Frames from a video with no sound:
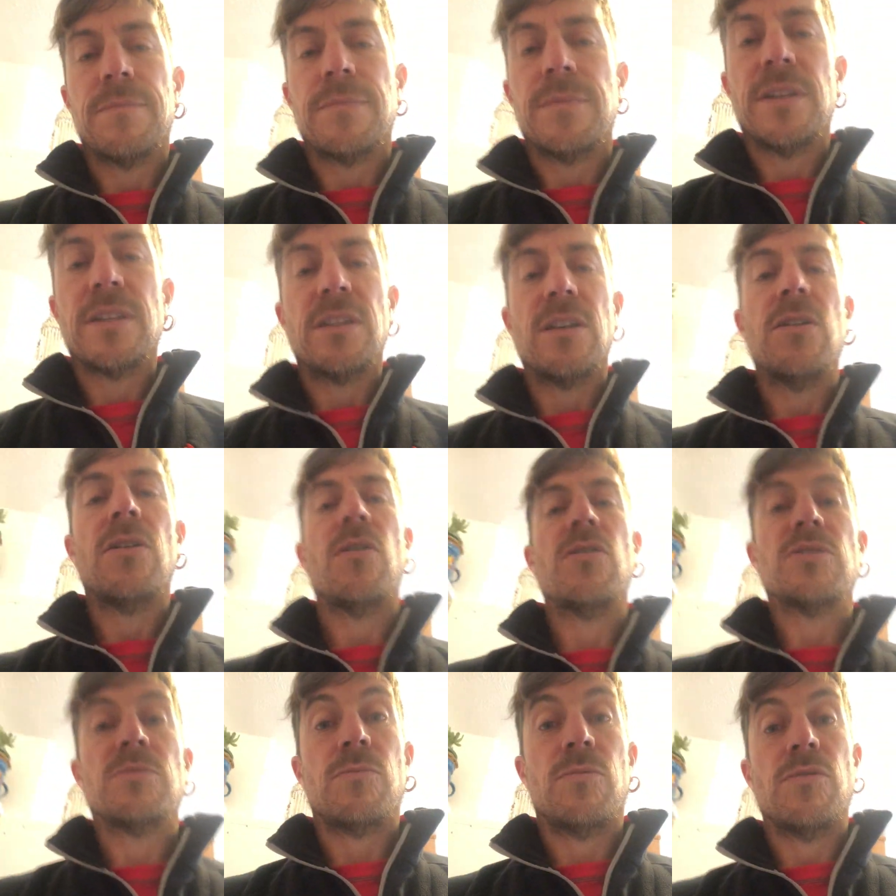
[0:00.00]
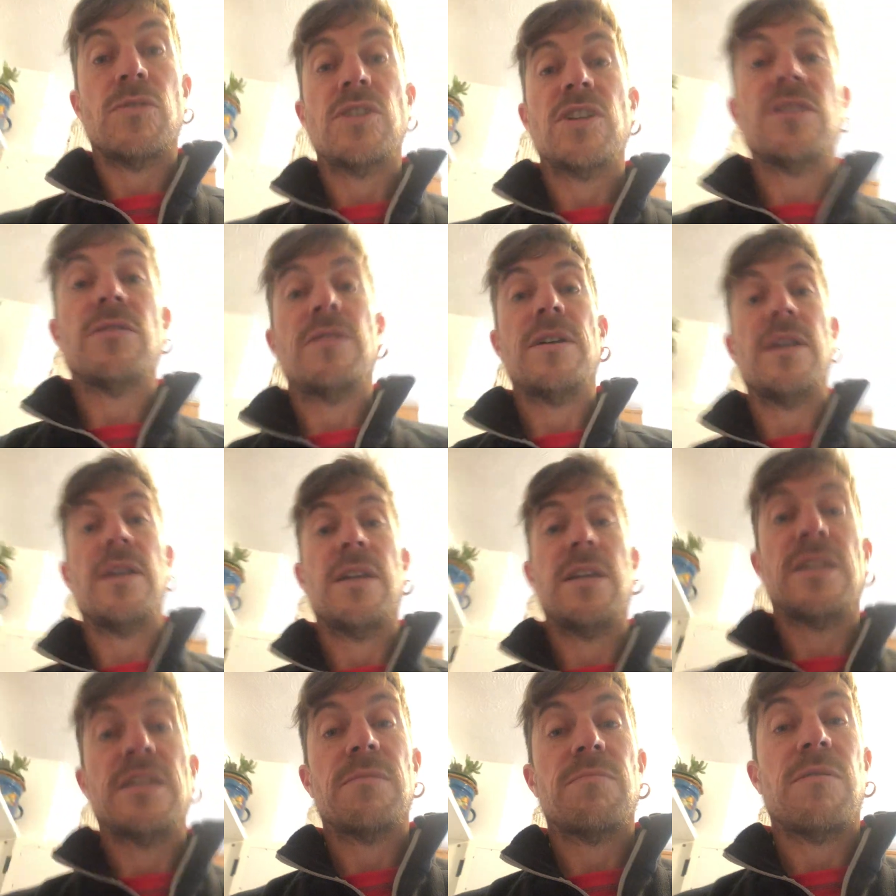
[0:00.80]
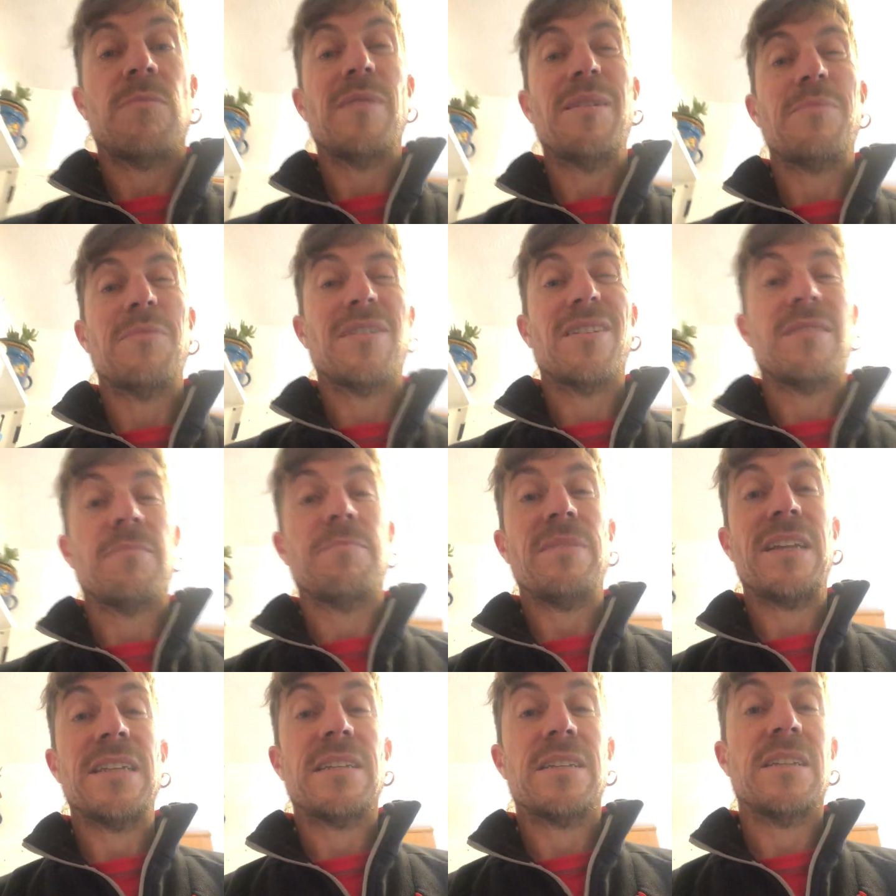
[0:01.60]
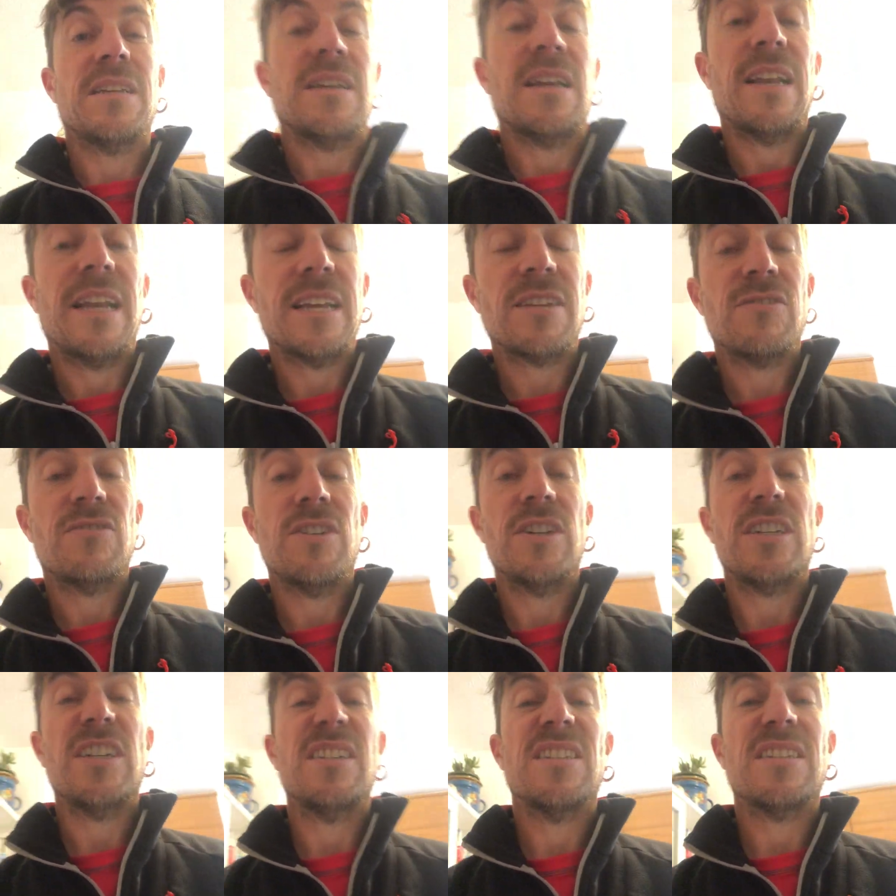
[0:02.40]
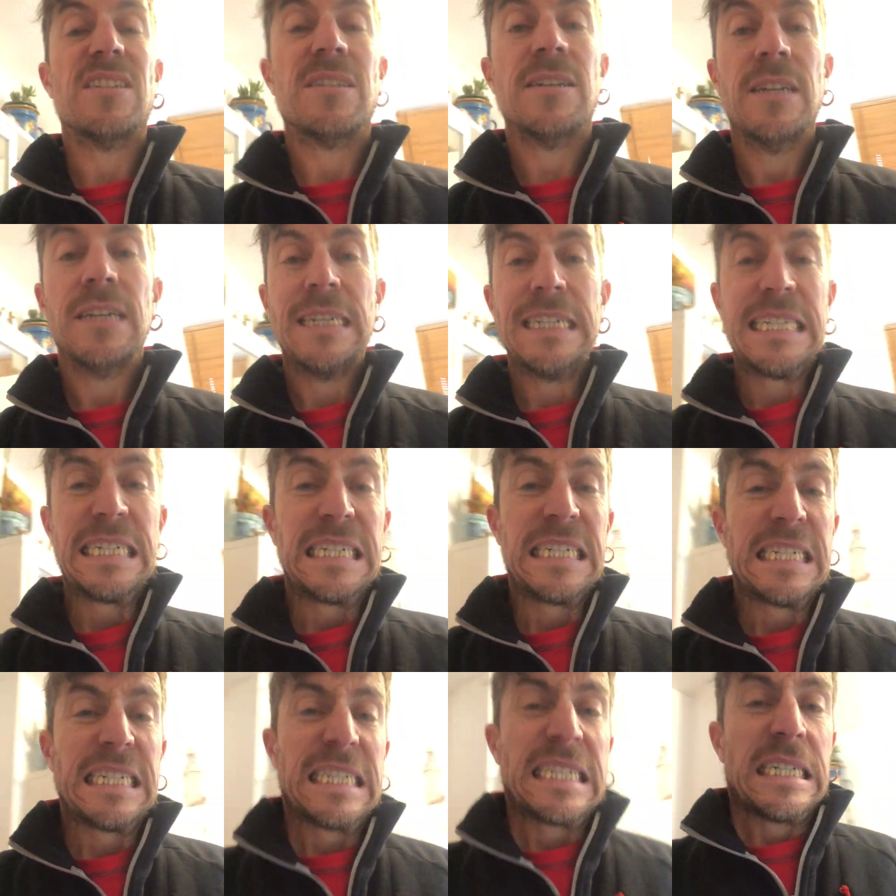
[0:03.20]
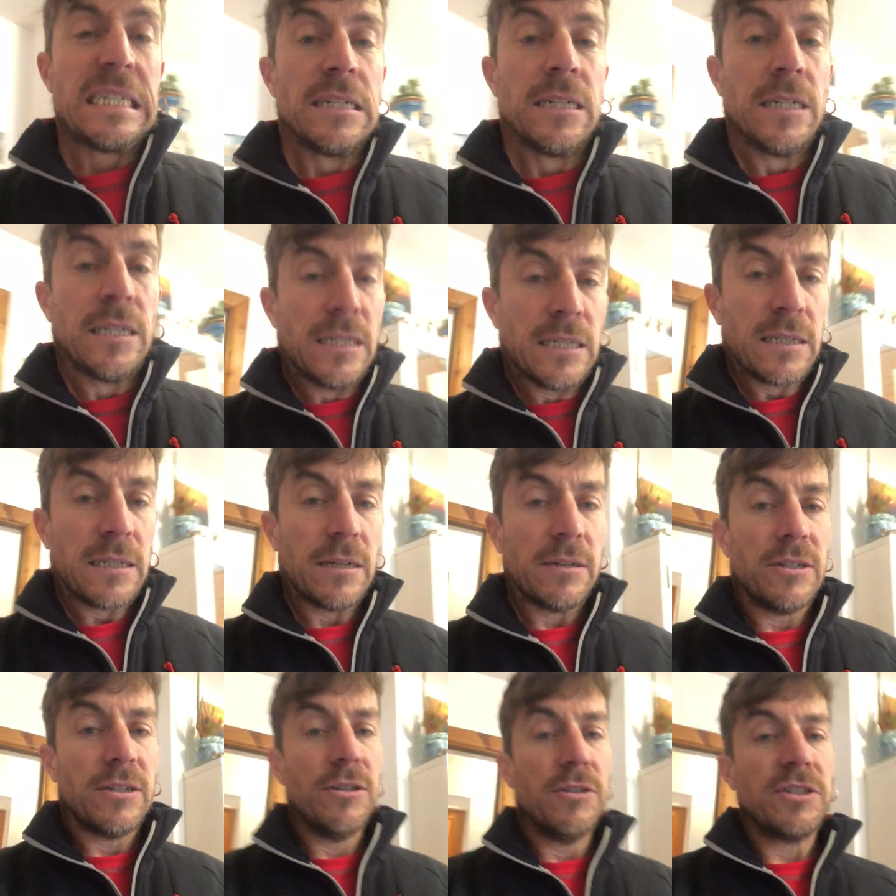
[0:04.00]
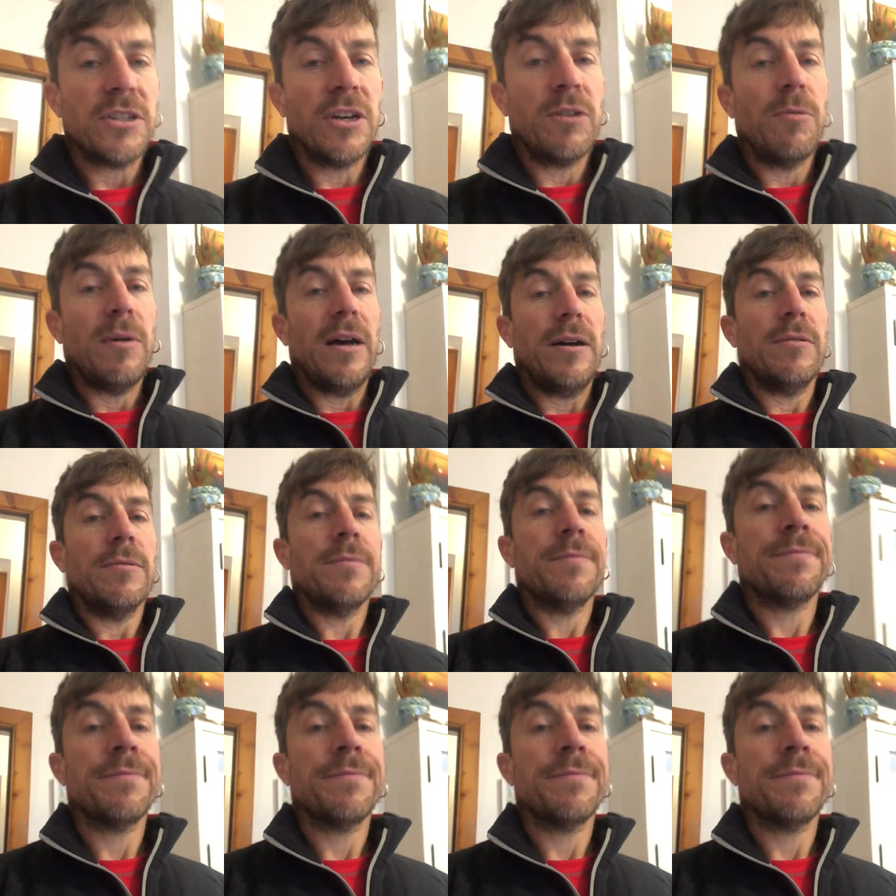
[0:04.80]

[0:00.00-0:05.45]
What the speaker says: There's lots more to it, and it's probably one of the bits that electricians don't do so well.